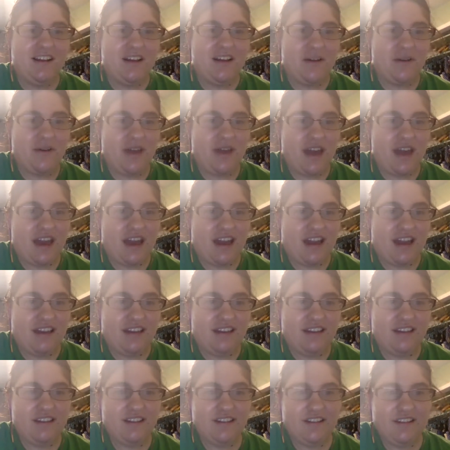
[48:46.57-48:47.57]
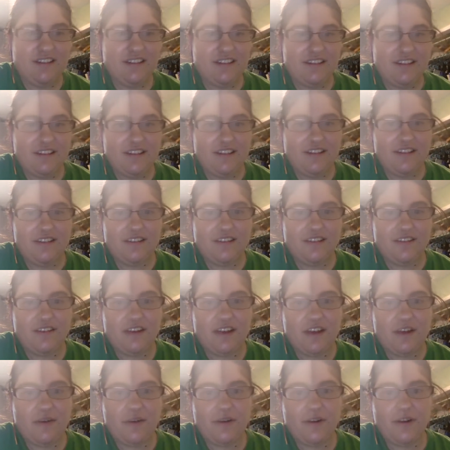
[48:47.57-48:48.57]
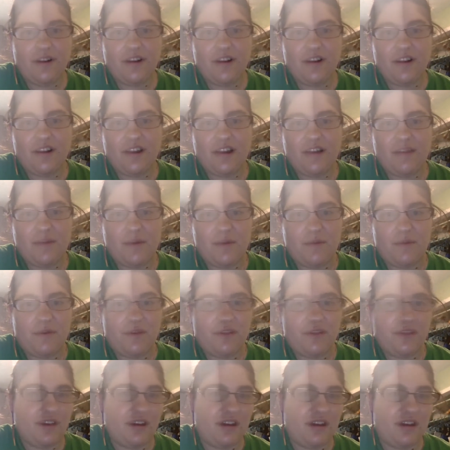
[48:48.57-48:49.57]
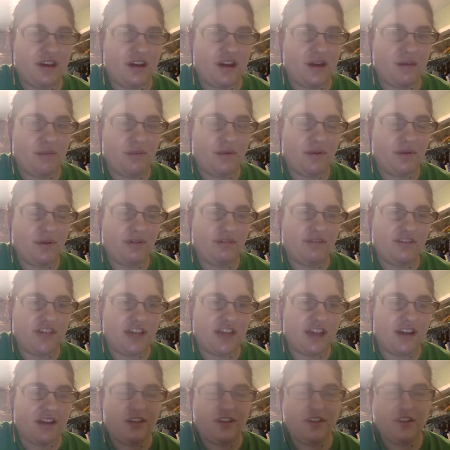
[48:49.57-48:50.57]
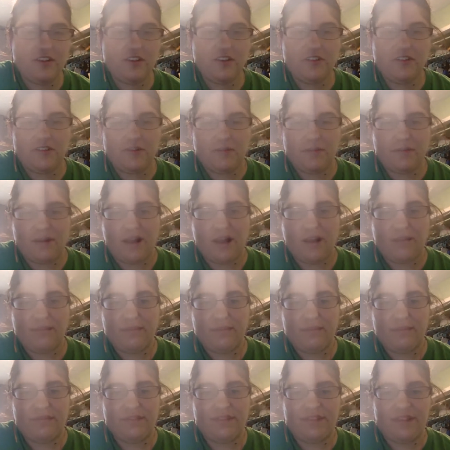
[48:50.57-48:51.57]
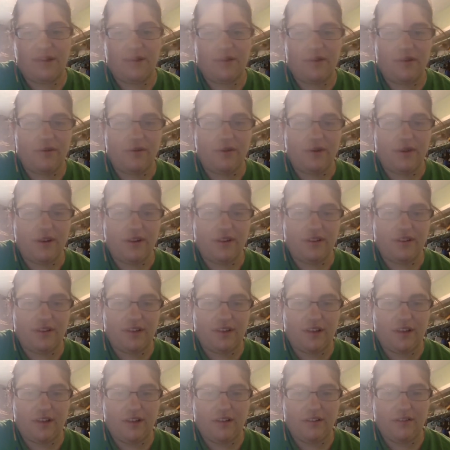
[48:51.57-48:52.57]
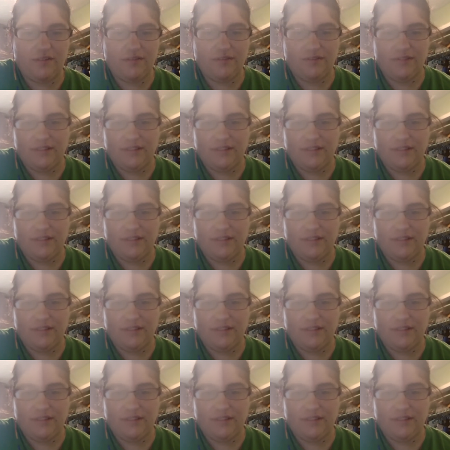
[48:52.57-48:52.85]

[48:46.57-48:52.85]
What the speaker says: Okay, so now we're going to come up with like a couple of challenges or problems that we want to solve.